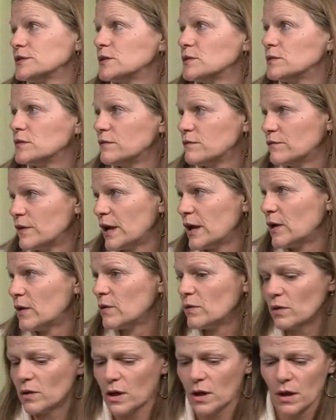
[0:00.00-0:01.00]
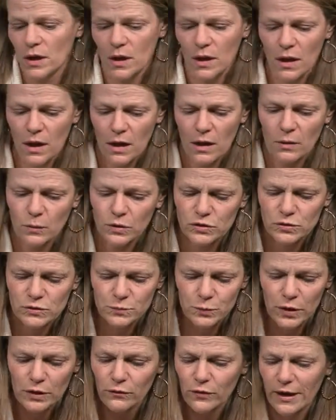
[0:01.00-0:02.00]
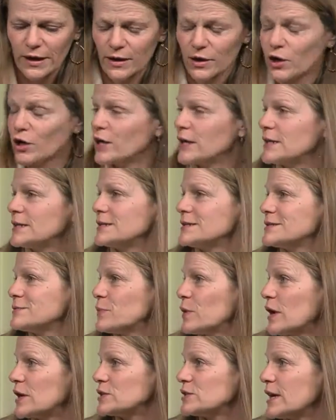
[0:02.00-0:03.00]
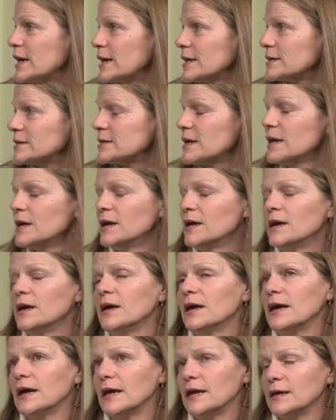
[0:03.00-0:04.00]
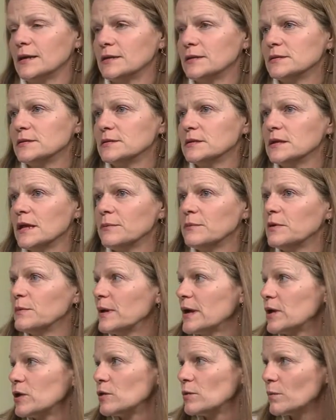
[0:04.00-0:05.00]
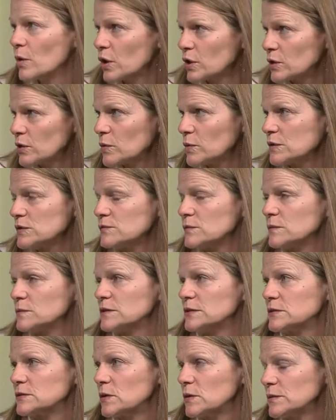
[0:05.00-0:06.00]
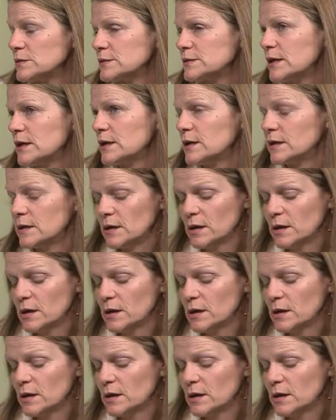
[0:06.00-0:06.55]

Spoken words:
So The Veil, which was Brent Ryan Greene's project, and Let Me Make You a Martyr, which filmed in Tulsa,